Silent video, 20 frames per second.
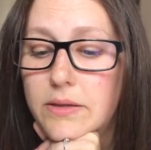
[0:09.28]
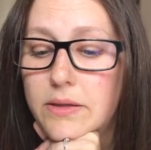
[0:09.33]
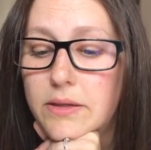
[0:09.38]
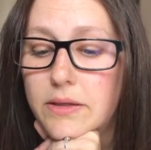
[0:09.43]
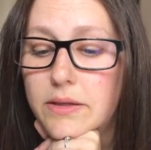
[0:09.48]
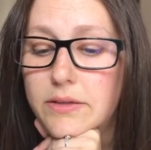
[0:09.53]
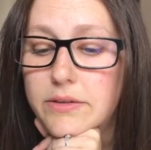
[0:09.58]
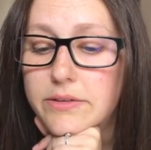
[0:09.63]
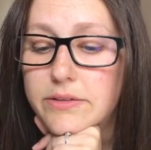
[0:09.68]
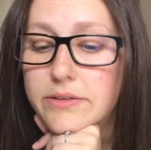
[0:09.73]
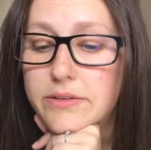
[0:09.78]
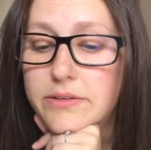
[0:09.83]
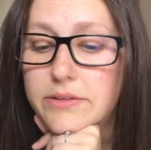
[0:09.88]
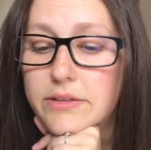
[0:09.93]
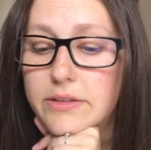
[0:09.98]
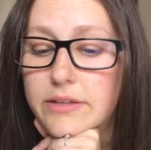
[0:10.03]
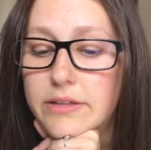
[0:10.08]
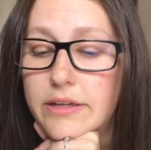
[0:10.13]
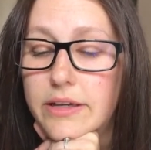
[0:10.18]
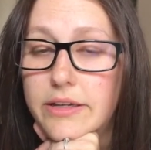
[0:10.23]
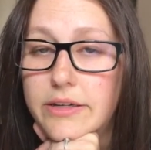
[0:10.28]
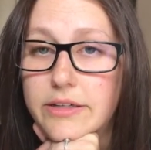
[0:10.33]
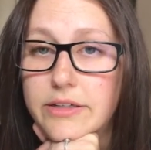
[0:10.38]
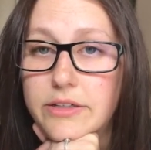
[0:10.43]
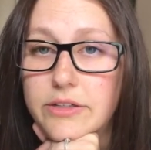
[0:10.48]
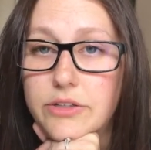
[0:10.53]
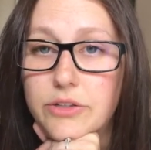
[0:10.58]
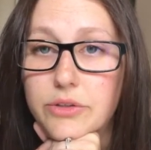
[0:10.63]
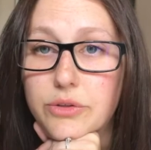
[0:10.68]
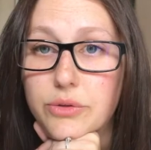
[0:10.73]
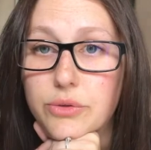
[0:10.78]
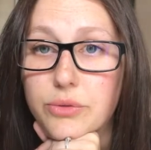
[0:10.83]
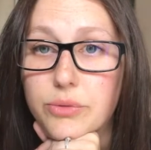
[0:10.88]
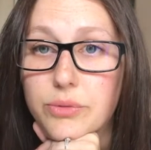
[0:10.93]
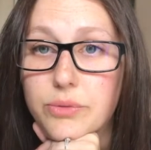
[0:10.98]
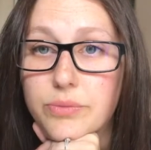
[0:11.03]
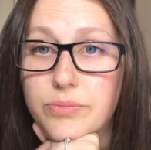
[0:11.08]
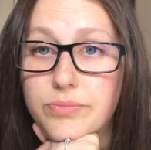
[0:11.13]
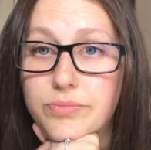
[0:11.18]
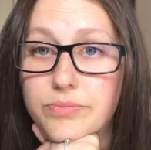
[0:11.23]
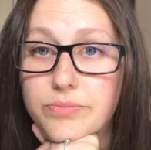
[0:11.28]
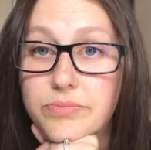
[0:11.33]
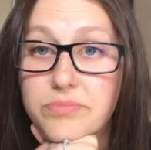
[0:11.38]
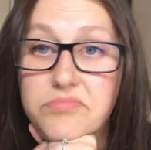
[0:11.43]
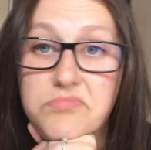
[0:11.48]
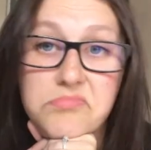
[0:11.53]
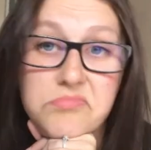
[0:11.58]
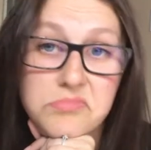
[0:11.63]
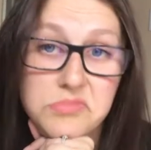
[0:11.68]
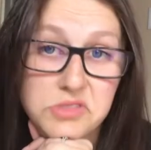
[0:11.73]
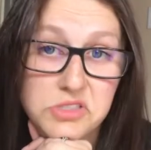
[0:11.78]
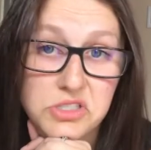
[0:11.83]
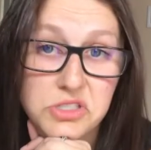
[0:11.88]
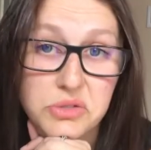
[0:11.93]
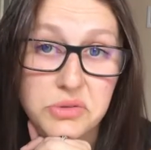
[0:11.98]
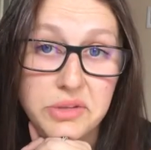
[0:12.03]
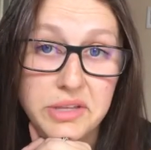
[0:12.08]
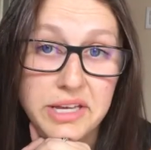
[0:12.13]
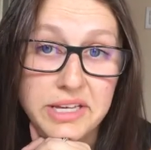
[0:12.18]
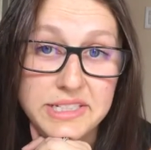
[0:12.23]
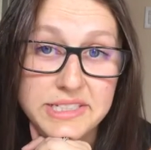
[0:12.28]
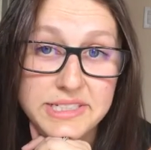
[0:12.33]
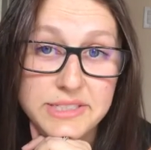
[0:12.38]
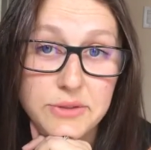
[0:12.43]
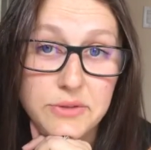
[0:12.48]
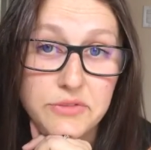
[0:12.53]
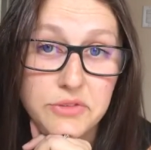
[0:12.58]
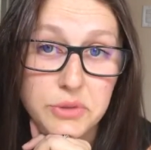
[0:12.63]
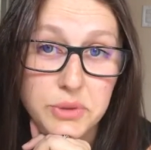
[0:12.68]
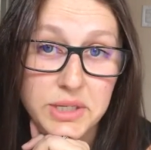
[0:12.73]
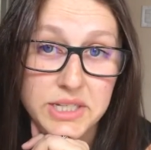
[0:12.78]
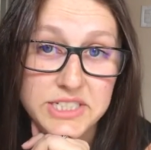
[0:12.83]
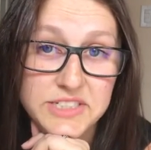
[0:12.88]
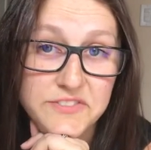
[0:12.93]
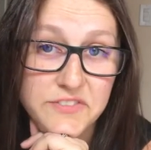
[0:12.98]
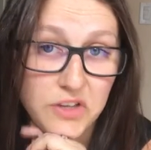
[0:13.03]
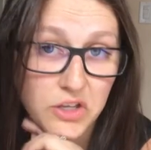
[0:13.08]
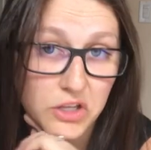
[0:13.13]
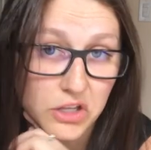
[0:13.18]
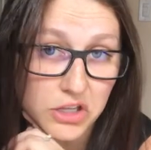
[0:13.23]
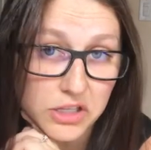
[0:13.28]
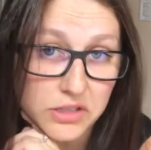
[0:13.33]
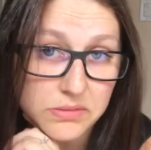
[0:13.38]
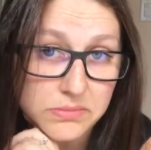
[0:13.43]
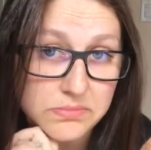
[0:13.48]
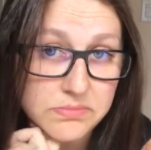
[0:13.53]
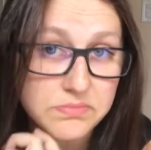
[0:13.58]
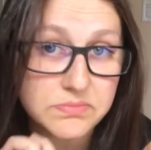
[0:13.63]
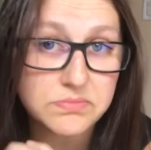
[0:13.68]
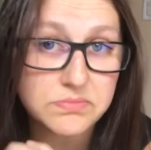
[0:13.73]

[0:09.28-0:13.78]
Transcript: He's decided to do that. So if you guys fall,